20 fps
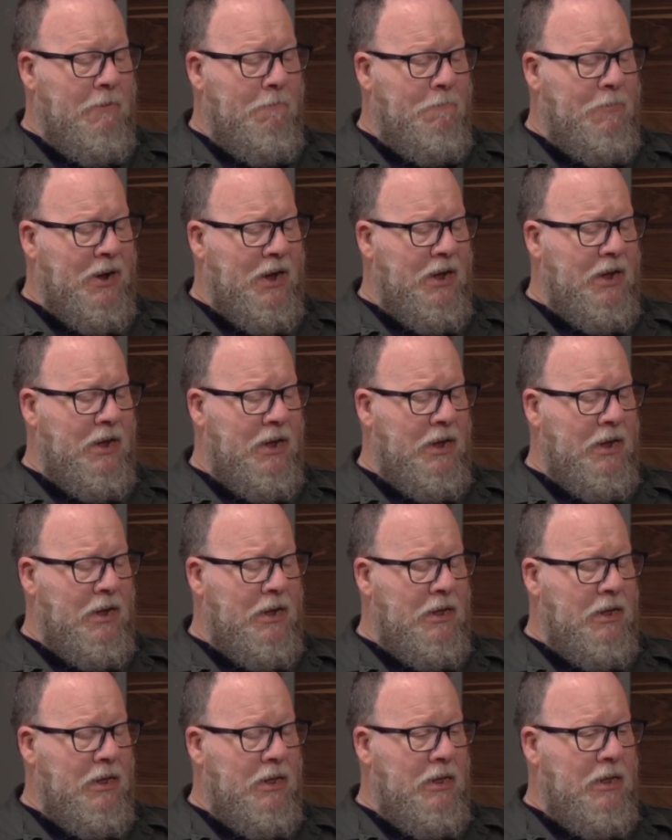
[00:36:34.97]

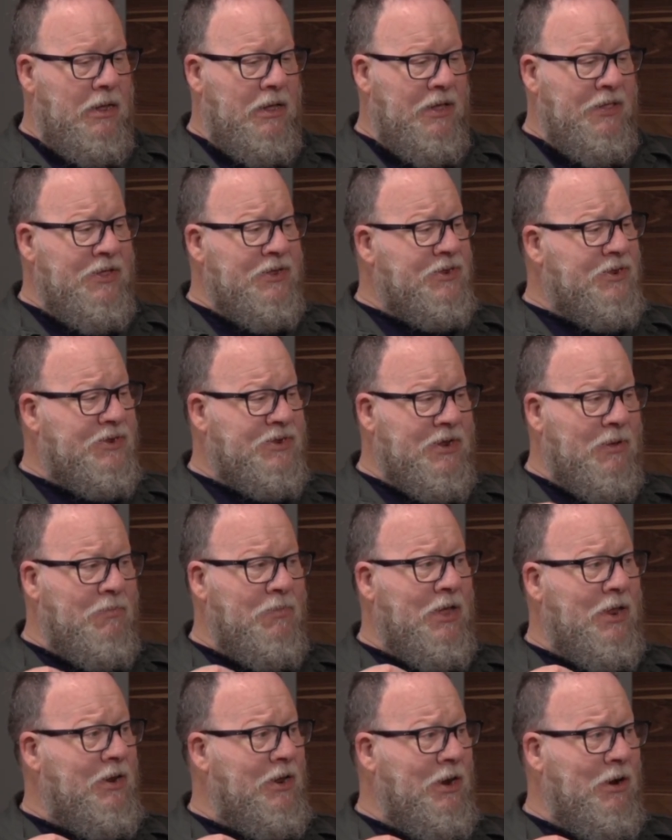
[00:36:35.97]
But, and this is
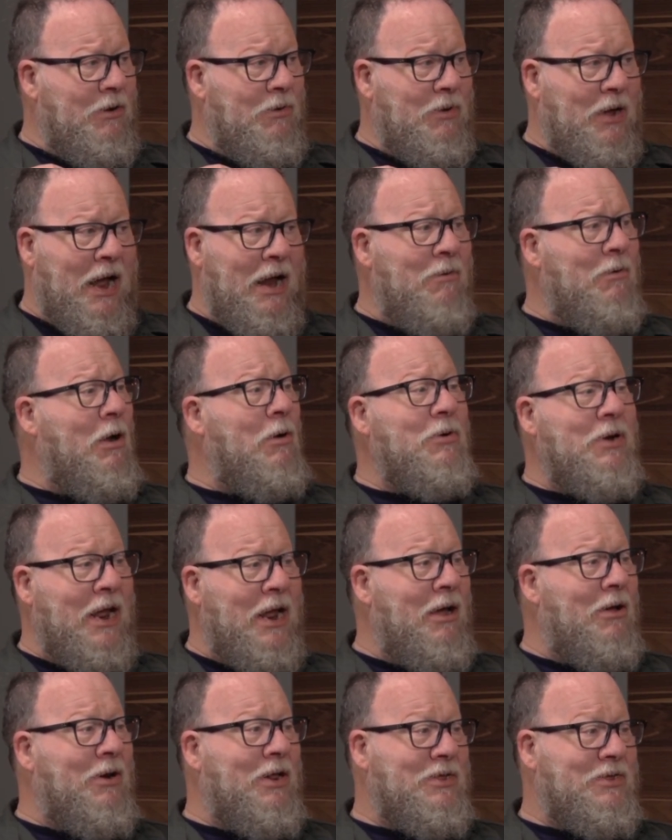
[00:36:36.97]
something that, you know, I wrote
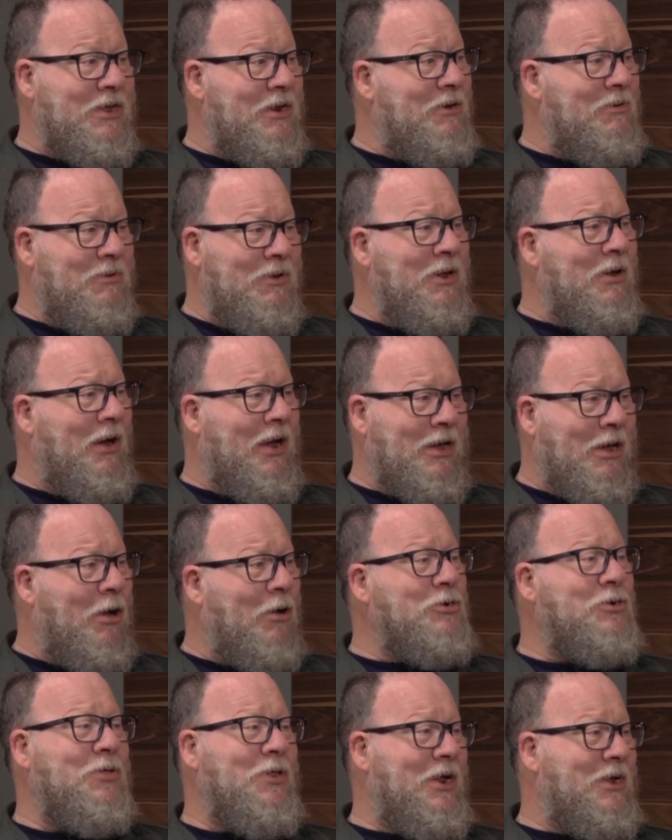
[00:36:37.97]
down. I said, you know, I
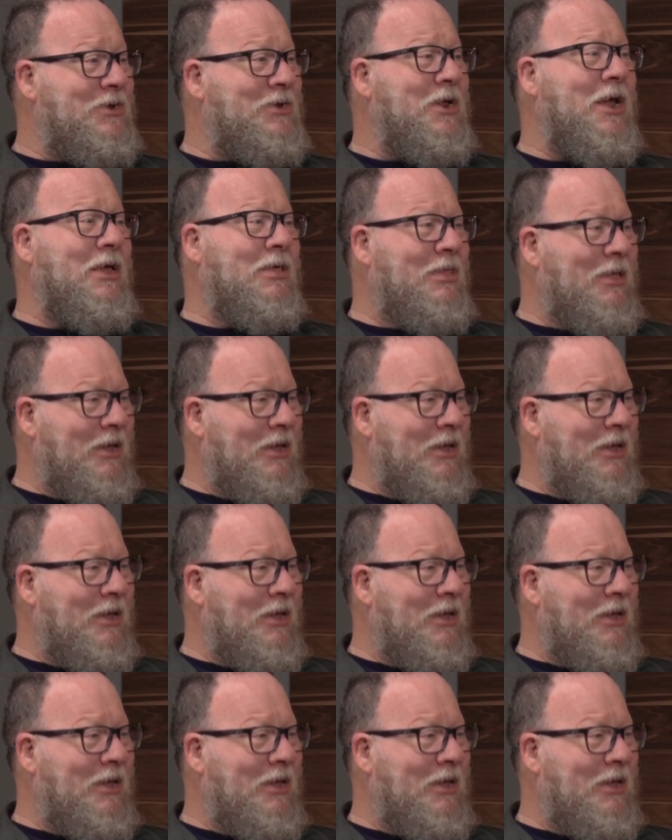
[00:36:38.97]
called you the next day.